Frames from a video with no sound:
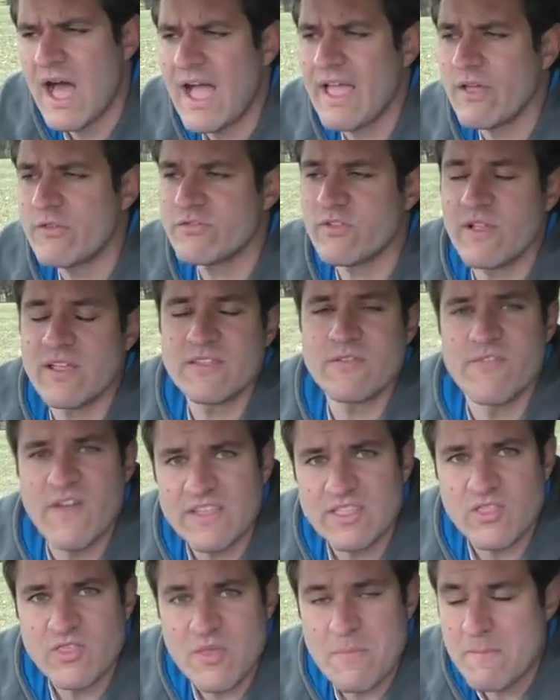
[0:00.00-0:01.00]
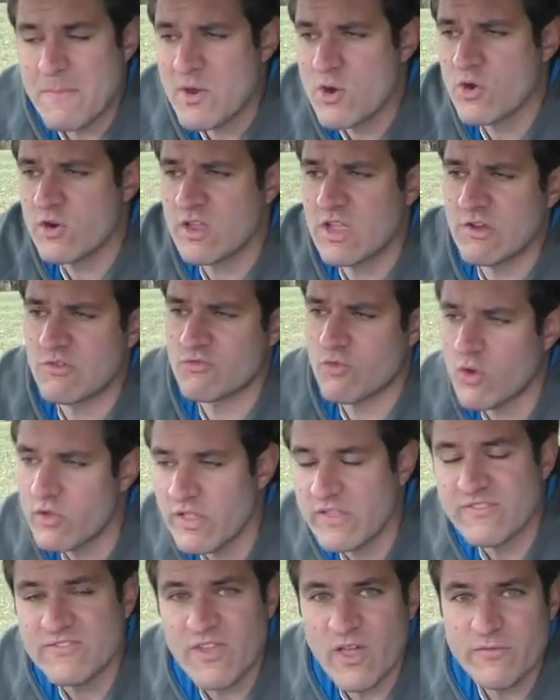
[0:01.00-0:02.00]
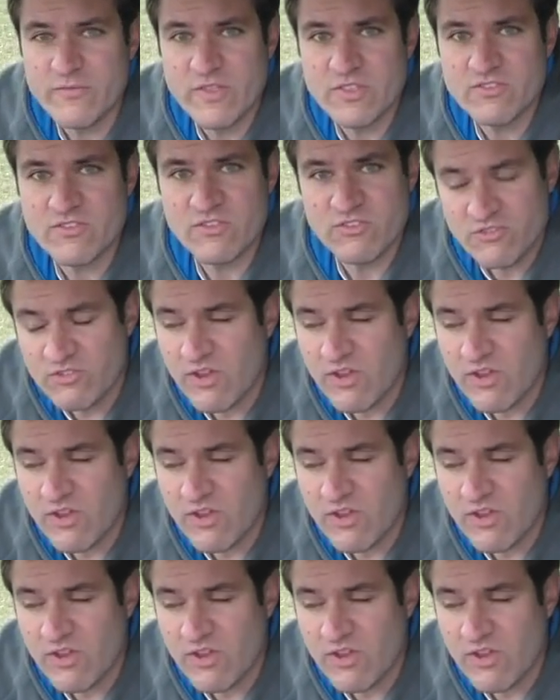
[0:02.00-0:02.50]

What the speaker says: I also like the fact that the mirror control itself is